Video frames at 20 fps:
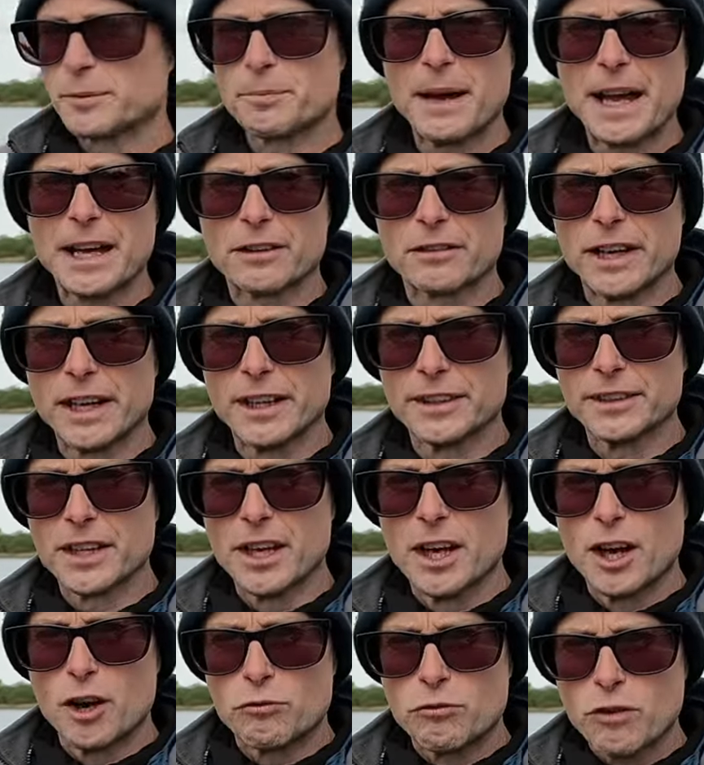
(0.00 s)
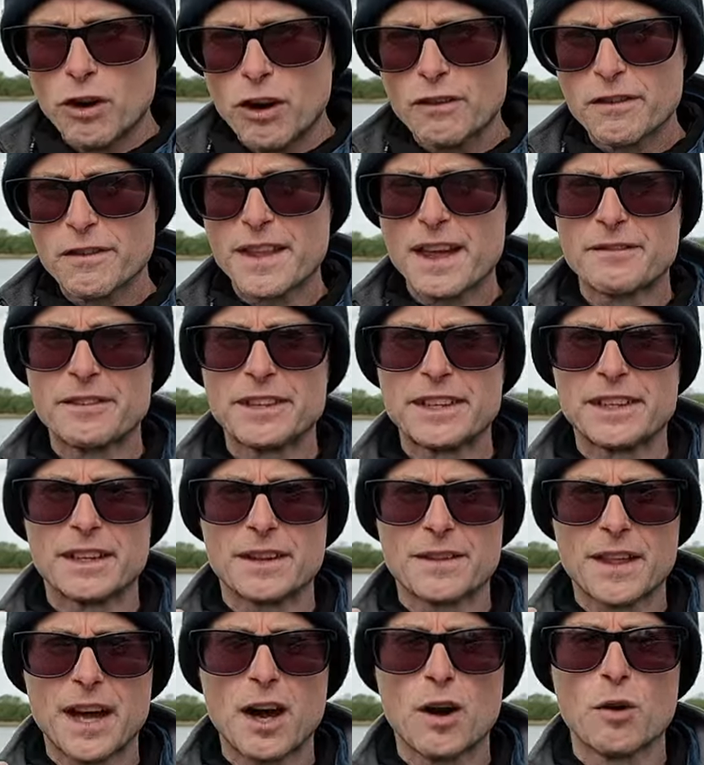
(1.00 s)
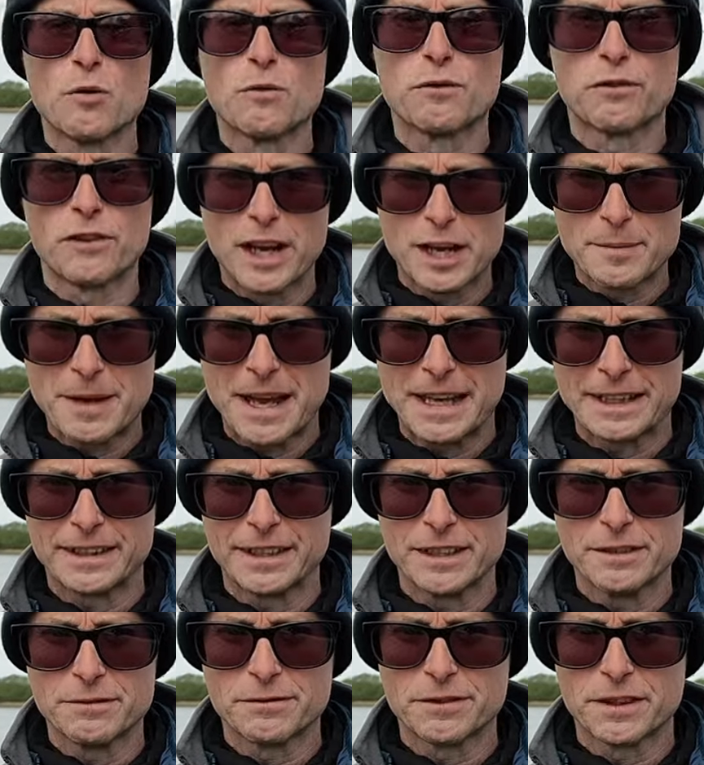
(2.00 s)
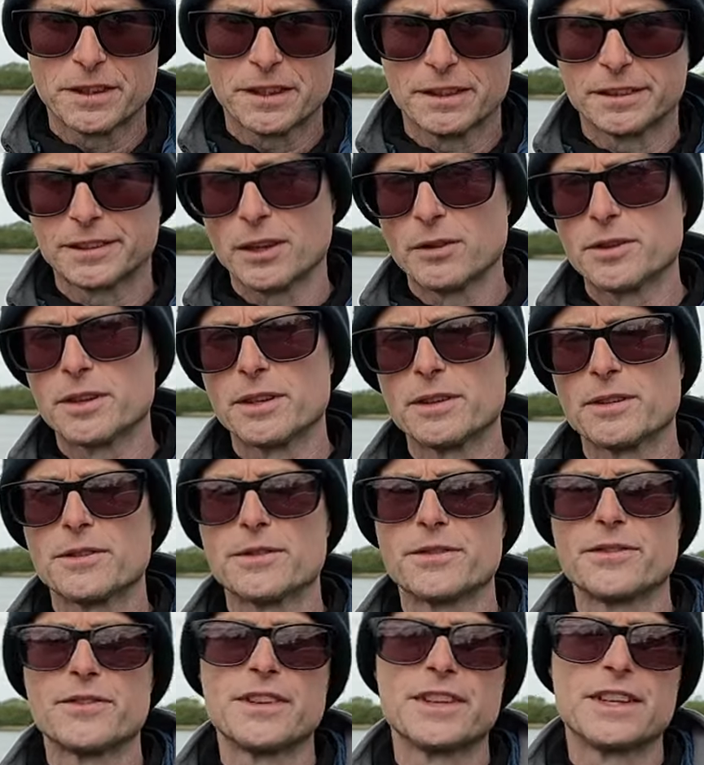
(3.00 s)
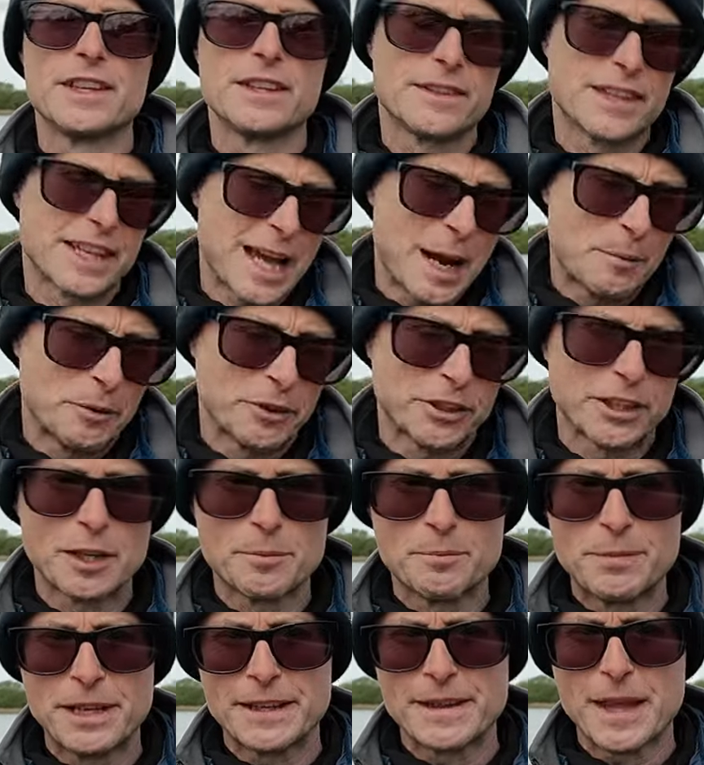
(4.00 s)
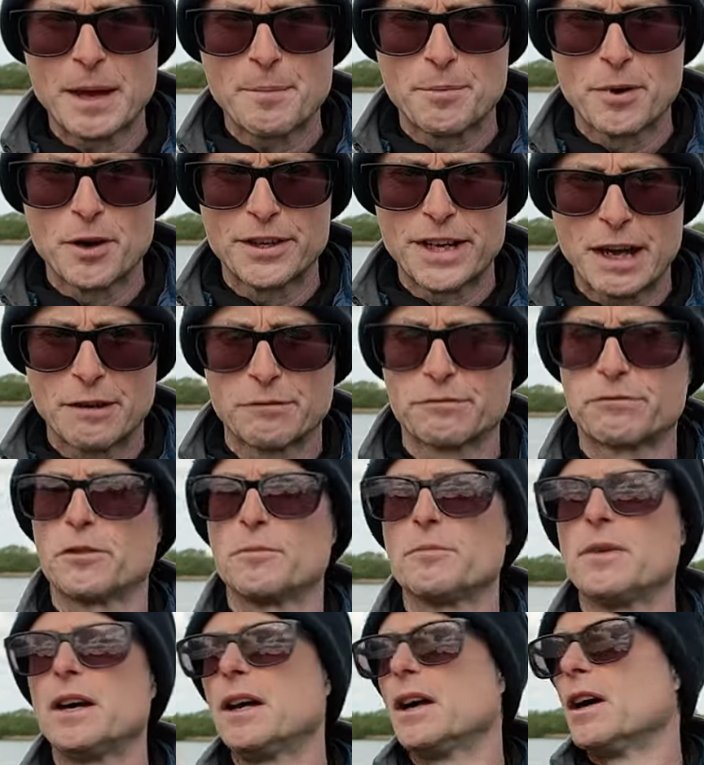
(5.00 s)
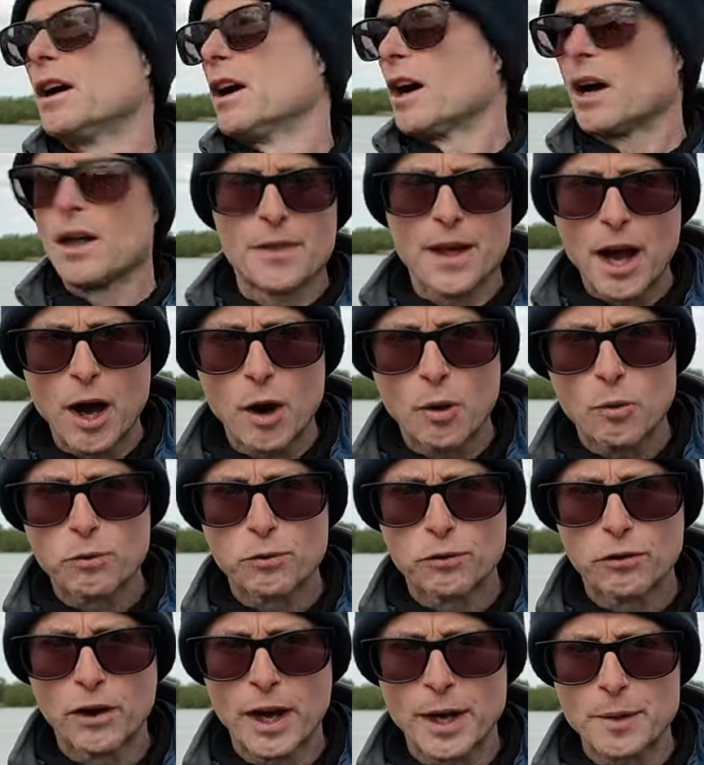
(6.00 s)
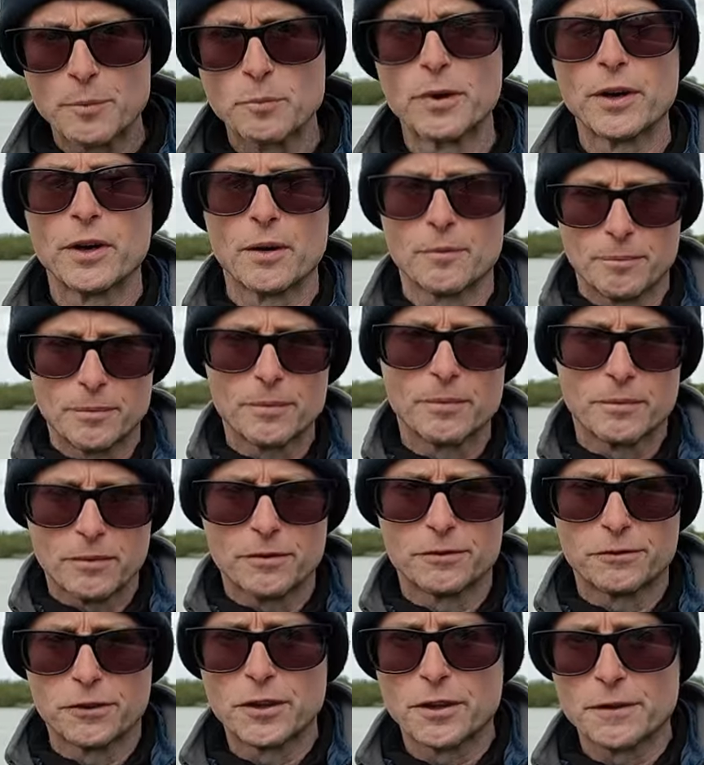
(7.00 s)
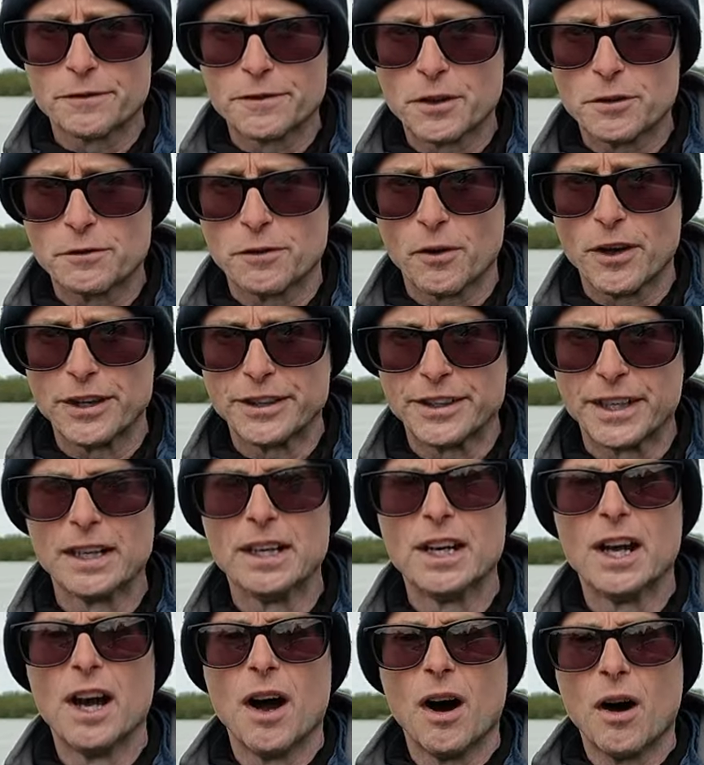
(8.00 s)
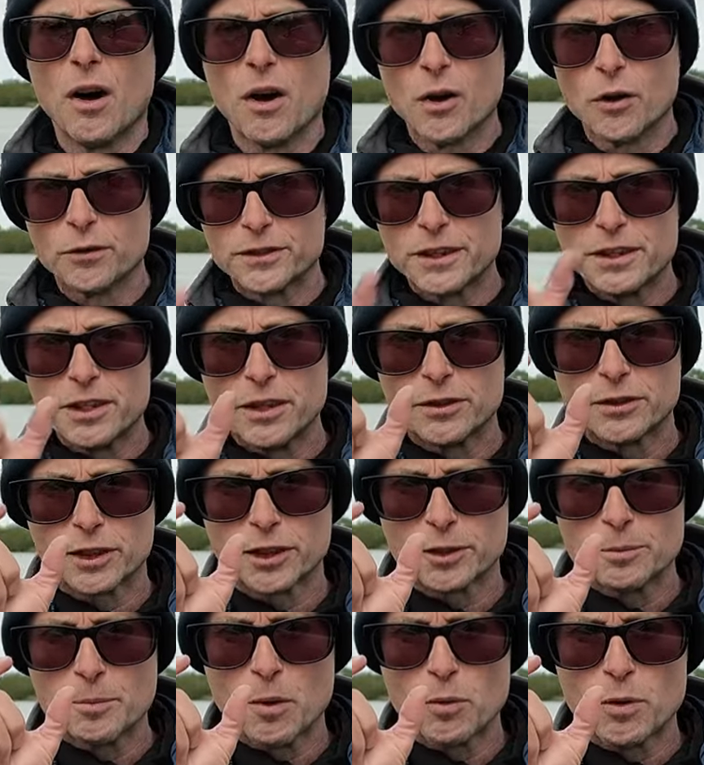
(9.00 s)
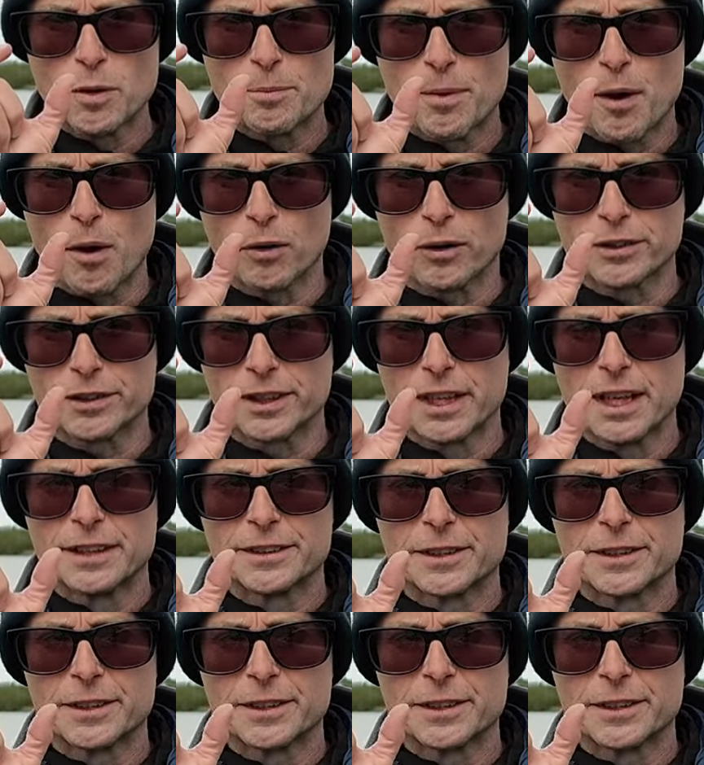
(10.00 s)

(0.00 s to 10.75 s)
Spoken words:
background, rather than having the whole frame active, so the camera's going to pick that bird out from the whole frame when I'm through the viewfinder, I often use a smaller box.